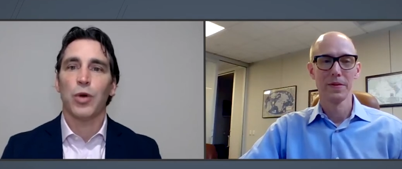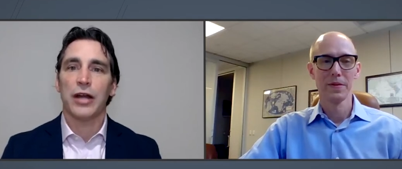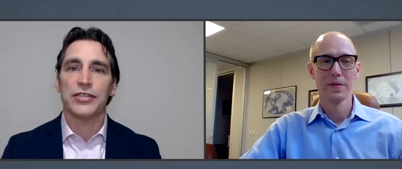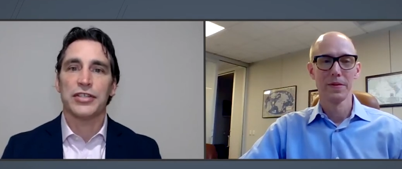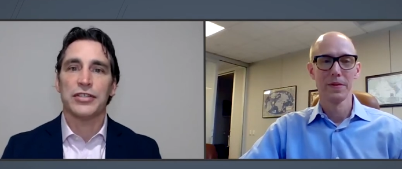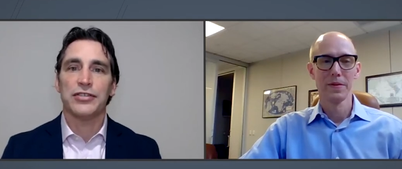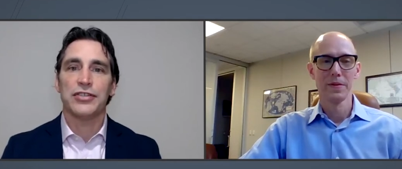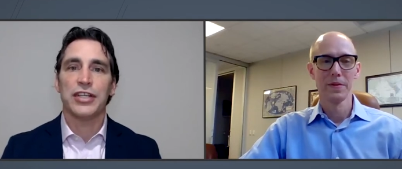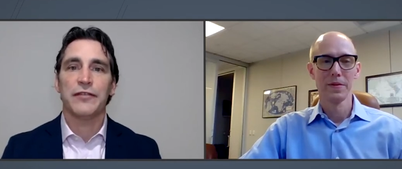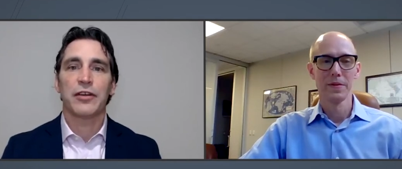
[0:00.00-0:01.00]
Speaker 1: Watterson,
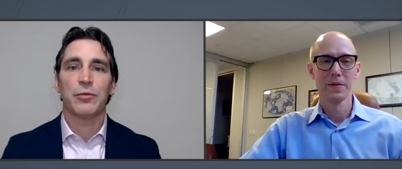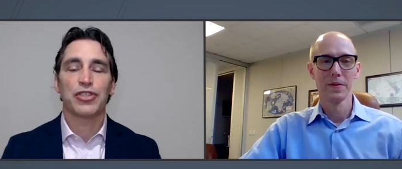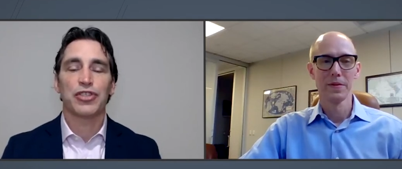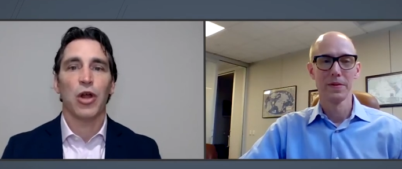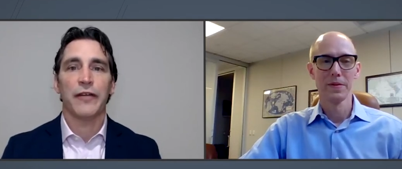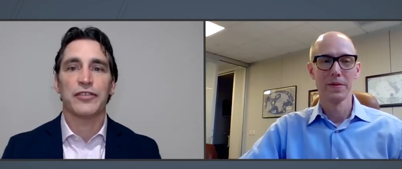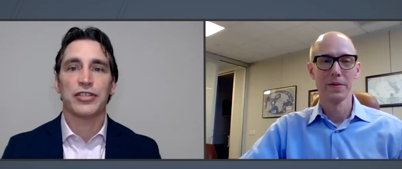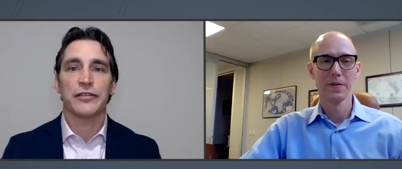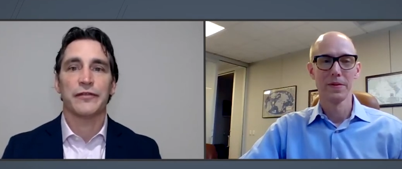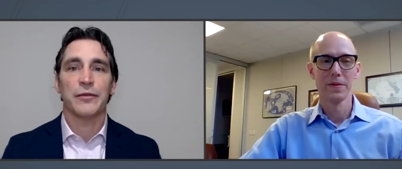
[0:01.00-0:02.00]
Chief Commercial
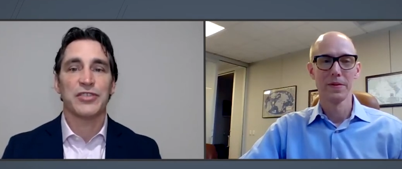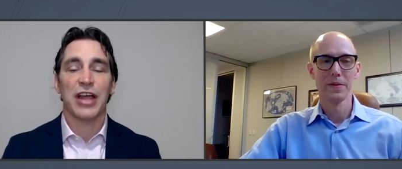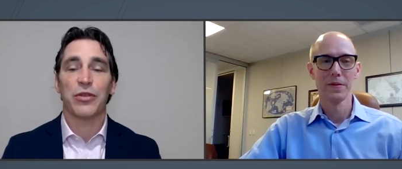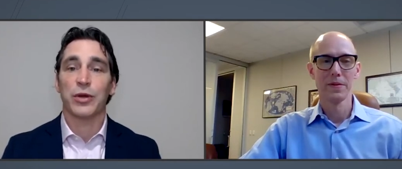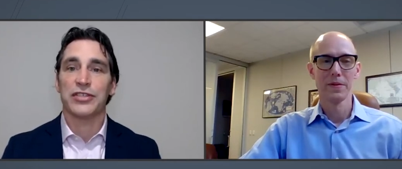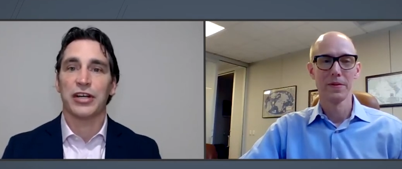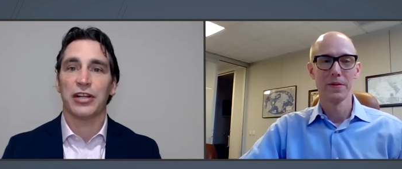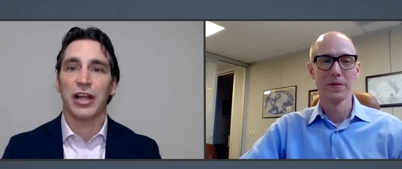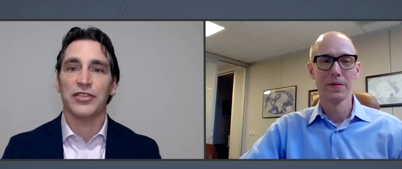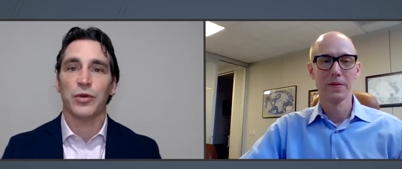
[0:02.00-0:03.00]
Officer from Southwest
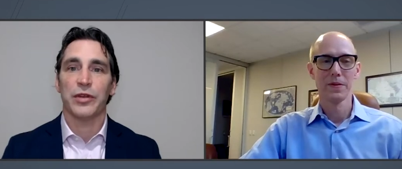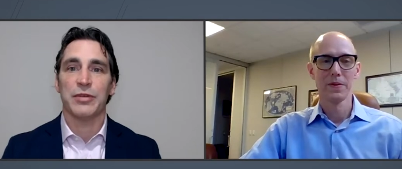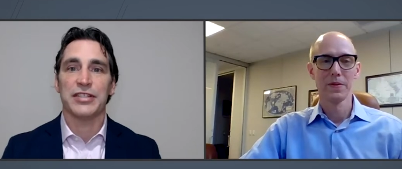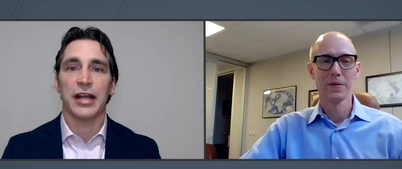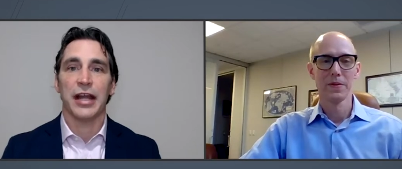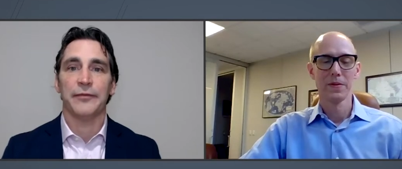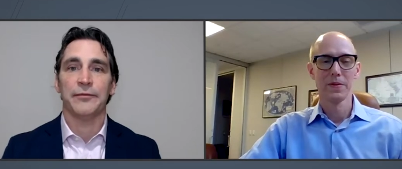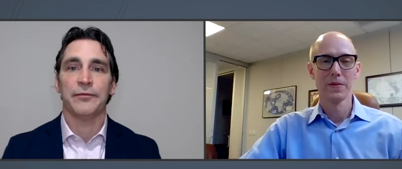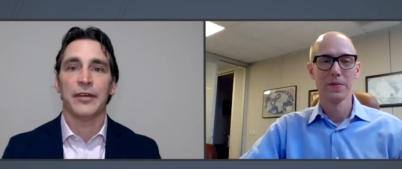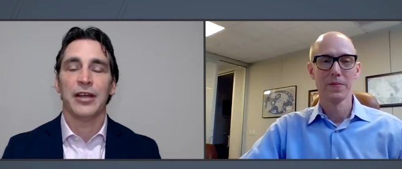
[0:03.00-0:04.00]
Airlines, with me today.
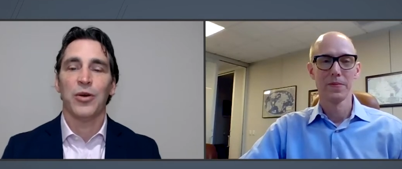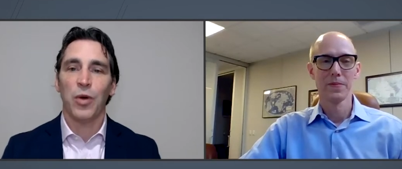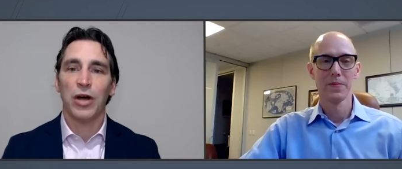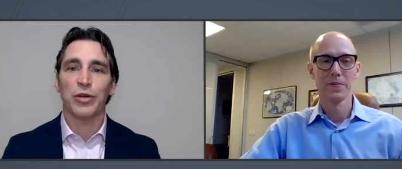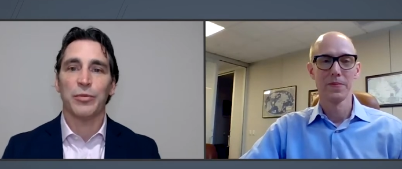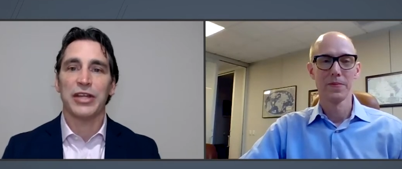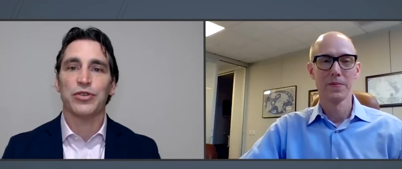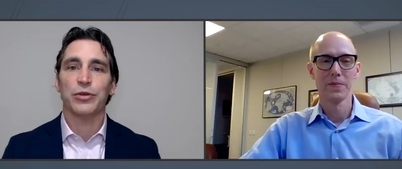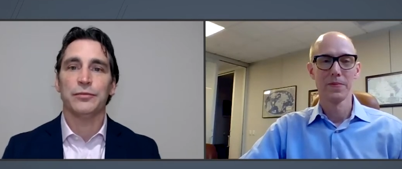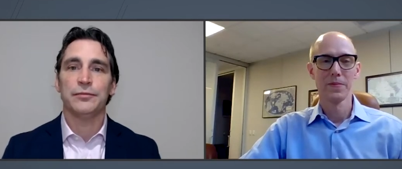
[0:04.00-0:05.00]
Welcome,
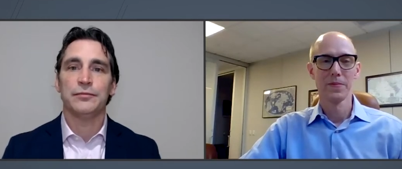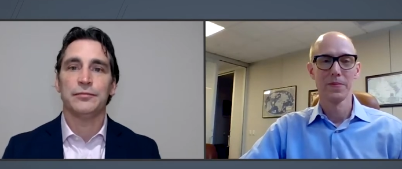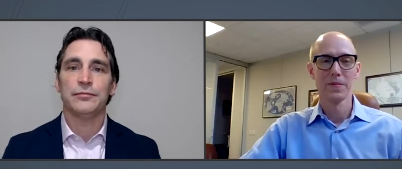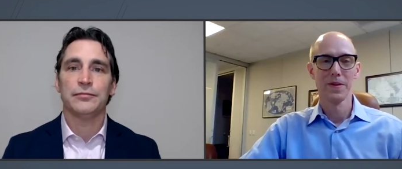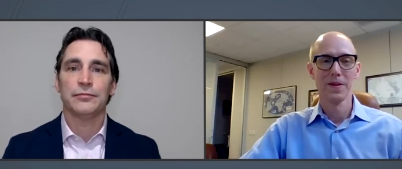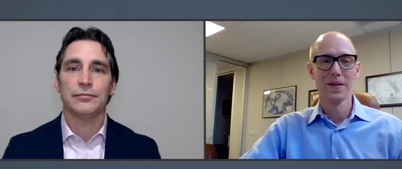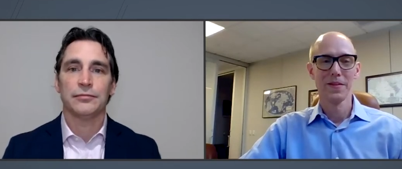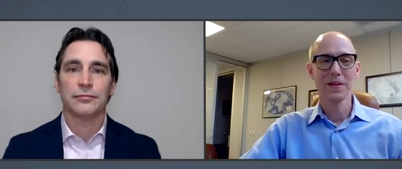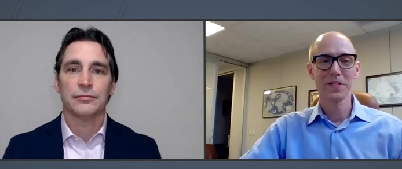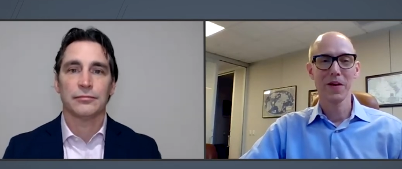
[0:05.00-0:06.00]
Andrew.
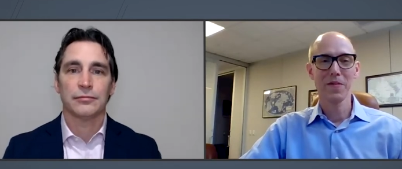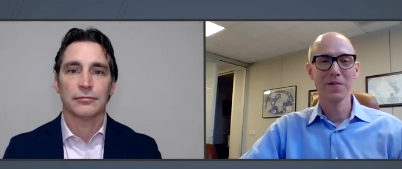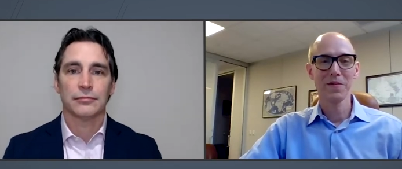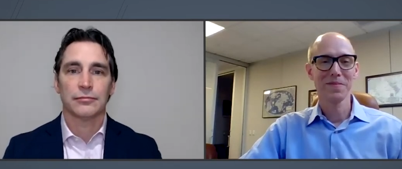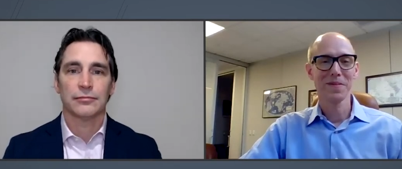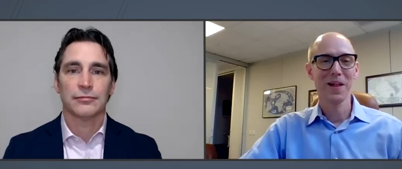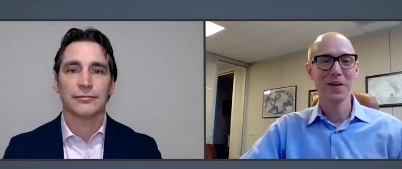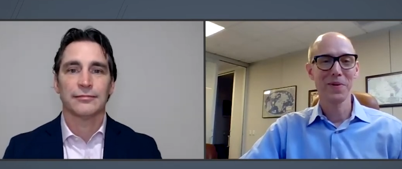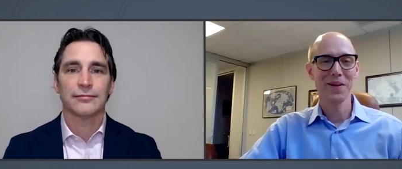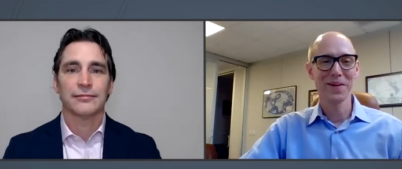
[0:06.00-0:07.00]
Speaker 2: Thanks, Kevin.
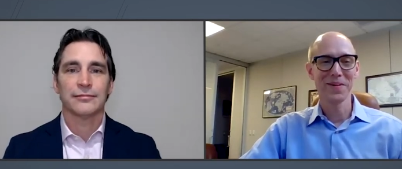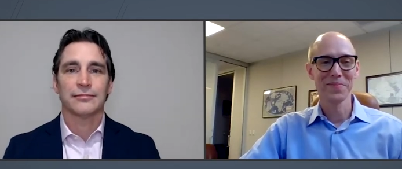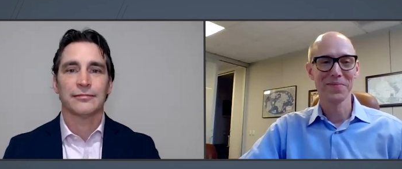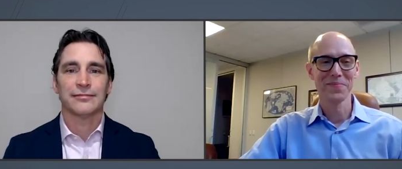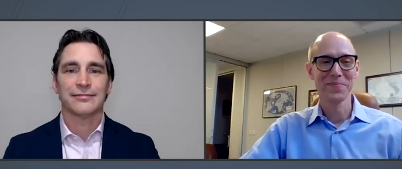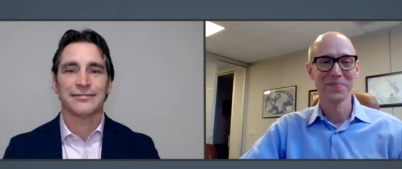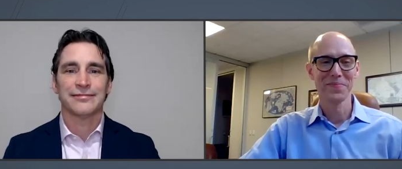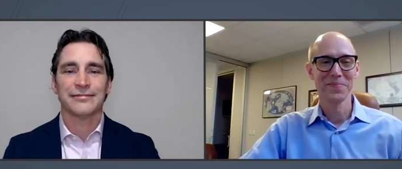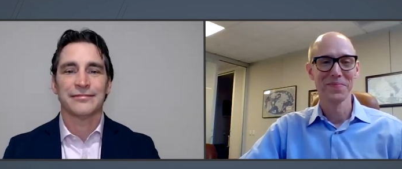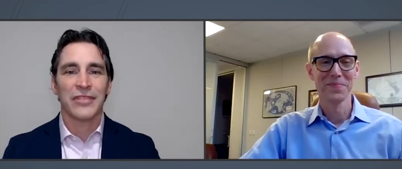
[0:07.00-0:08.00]
Glad to be here.
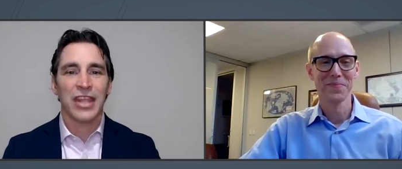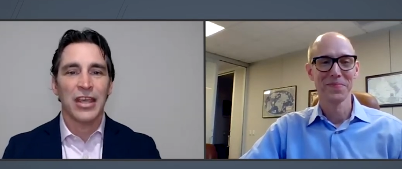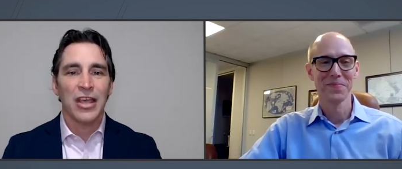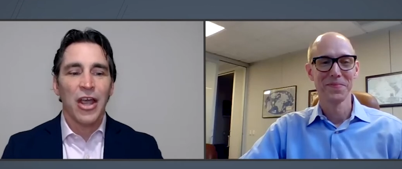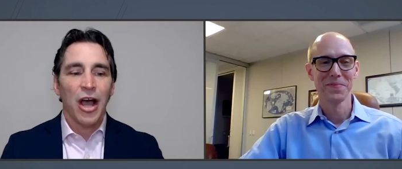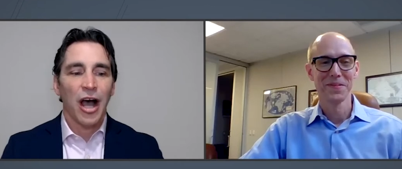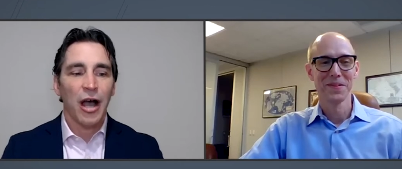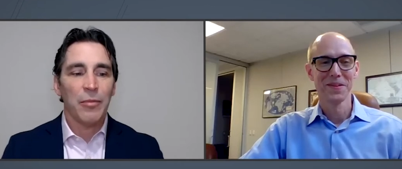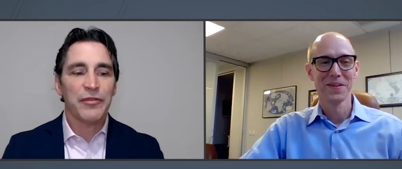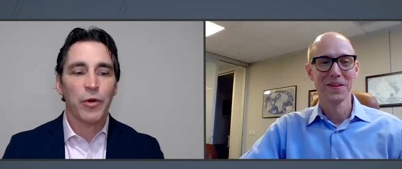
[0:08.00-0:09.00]

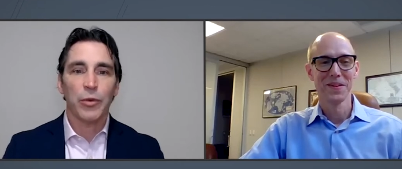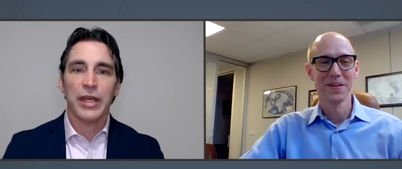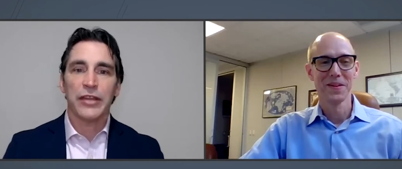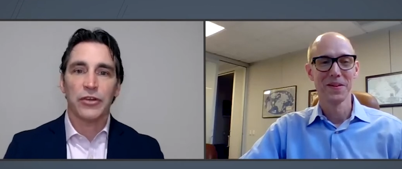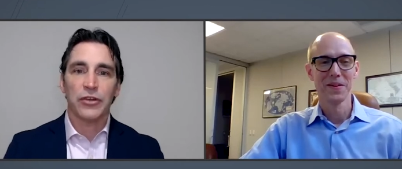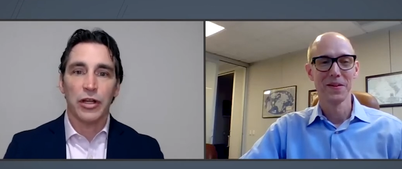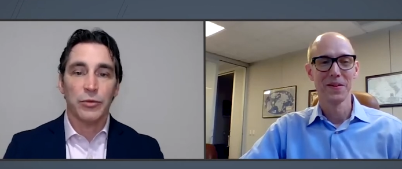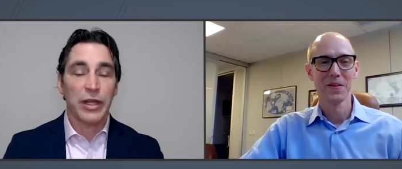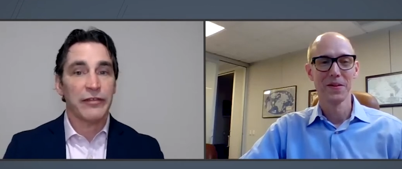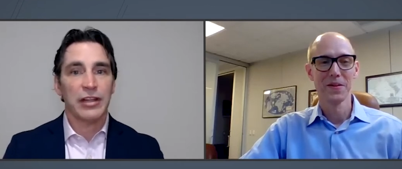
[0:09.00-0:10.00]
Speaker 1: Uh, before we get started,
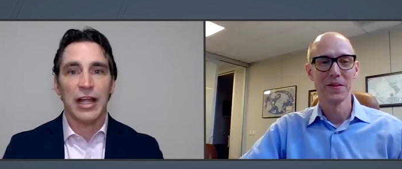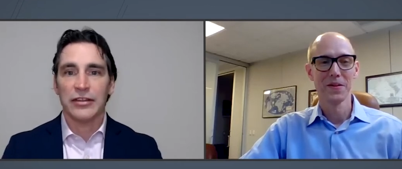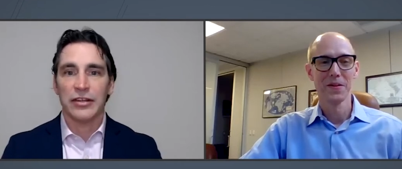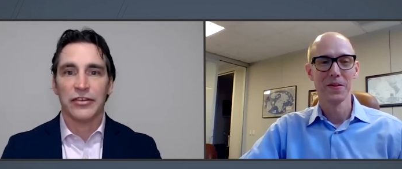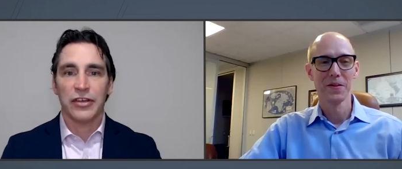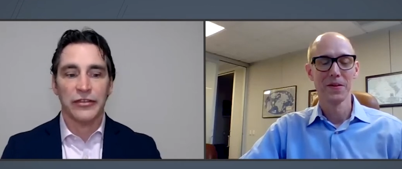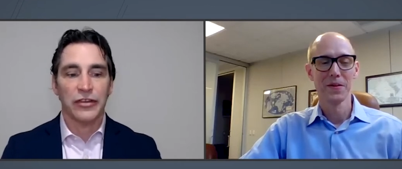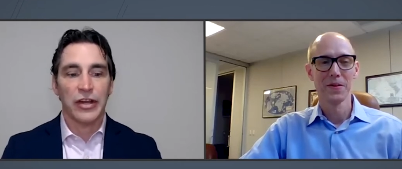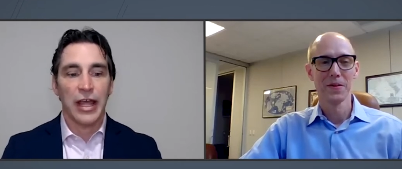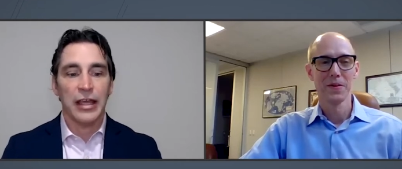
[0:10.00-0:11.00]
we have a lot to discuss
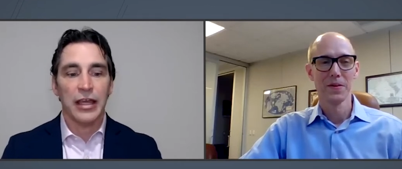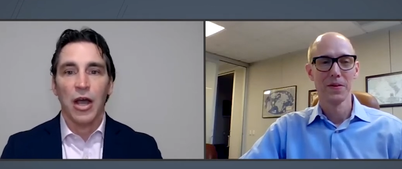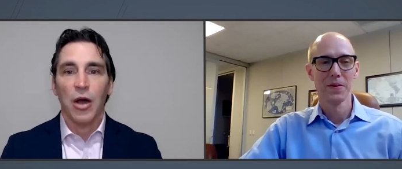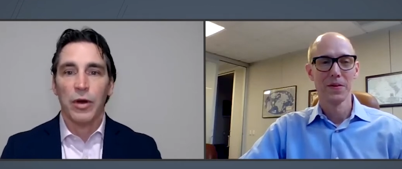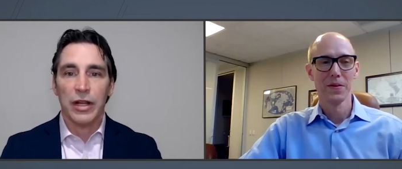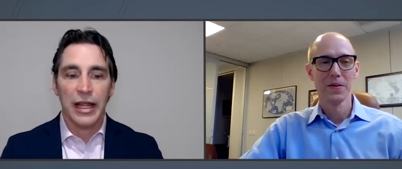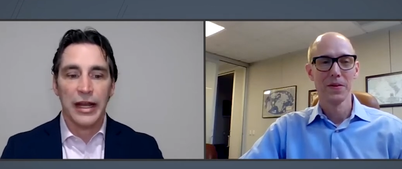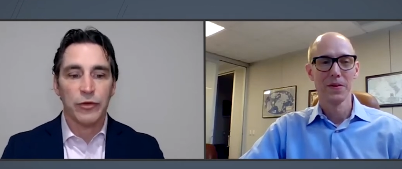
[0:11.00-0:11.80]
today. I want to let